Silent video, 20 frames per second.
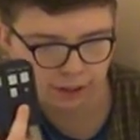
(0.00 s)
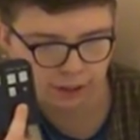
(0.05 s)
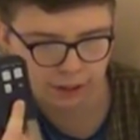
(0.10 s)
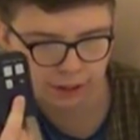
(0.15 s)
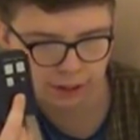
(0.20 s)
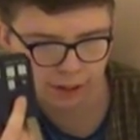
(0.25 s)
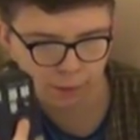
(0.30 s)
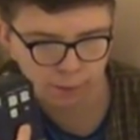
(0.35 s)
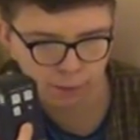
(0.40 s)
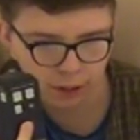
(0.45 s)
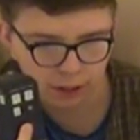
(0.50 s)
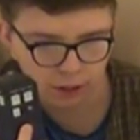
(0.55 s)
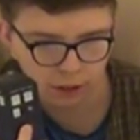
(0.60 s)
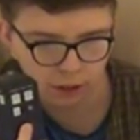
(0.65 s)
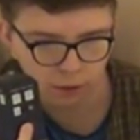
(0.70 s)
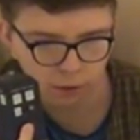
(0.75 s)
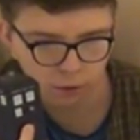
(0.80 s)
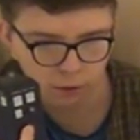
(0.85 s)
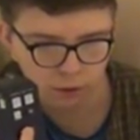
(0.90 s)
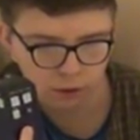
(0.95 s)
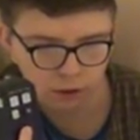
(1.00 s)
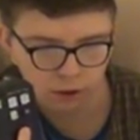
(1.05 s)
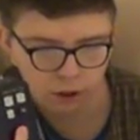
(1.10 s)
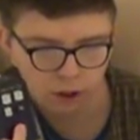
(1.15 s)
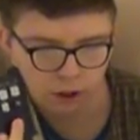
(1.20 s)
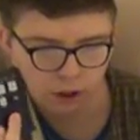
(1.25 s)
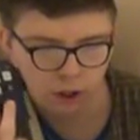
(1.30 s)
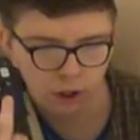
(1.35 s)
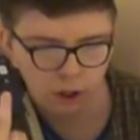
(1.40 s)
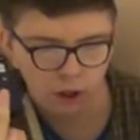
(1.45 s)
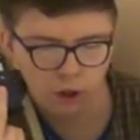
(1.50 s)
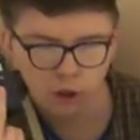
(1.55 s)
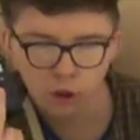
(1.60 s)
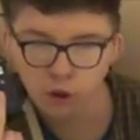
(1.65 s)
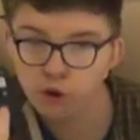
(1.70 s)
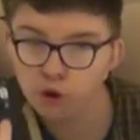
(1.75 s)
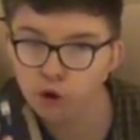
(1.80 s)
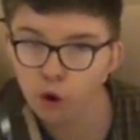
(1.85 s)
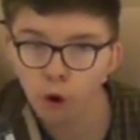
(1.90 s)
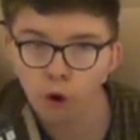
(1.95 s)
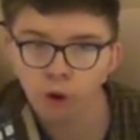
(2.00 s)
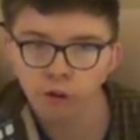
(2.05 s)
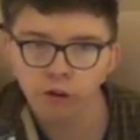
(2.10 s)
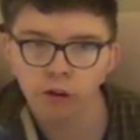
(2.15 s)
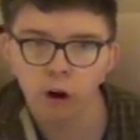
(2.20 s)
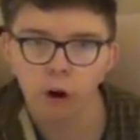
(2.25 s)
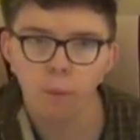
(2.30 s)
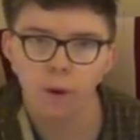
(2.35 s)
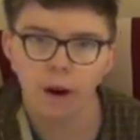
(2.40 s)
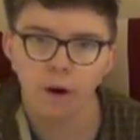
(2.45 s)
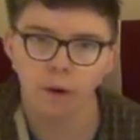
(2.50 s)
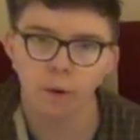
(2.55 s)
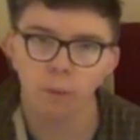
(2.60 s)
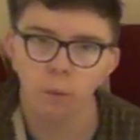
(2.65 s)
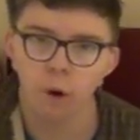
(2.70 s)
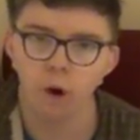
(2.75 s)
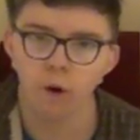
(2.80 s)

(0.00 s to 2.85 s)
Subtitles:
in this episode, the door's not where it